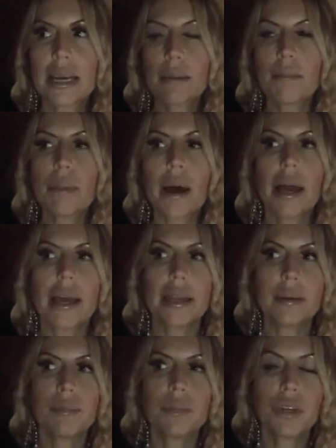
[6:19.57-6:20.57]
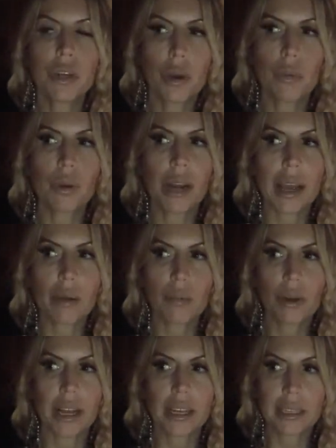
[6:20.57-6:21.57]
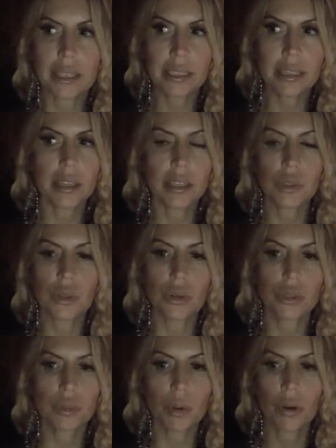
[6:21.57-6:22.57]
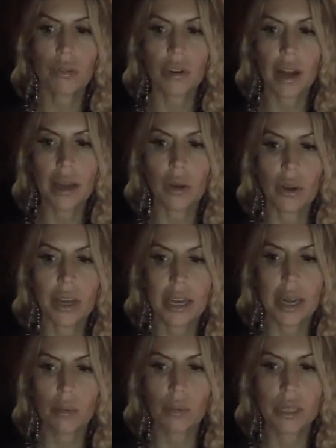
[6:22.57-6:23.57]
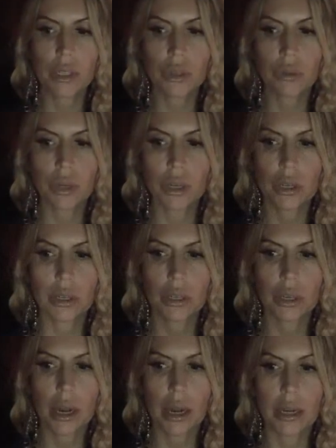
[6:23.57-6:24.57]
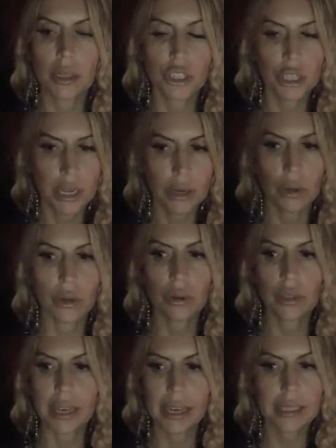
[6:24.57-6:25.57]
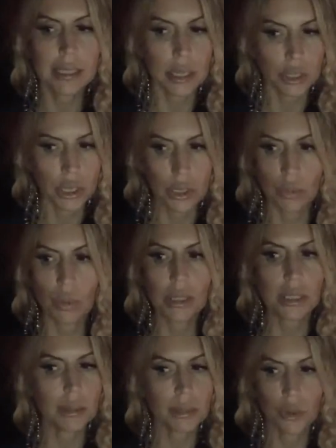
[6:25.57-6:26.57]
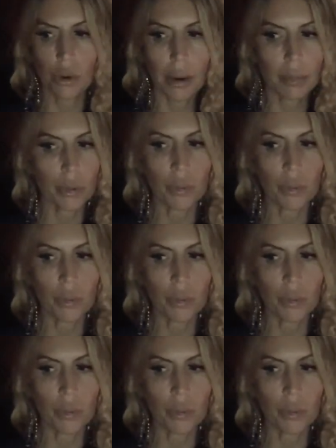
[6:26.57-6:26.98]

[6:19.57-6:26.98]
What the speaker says: But when I clicked on this girl's profile and I went to her channel, like I said, she has 1 subscriber.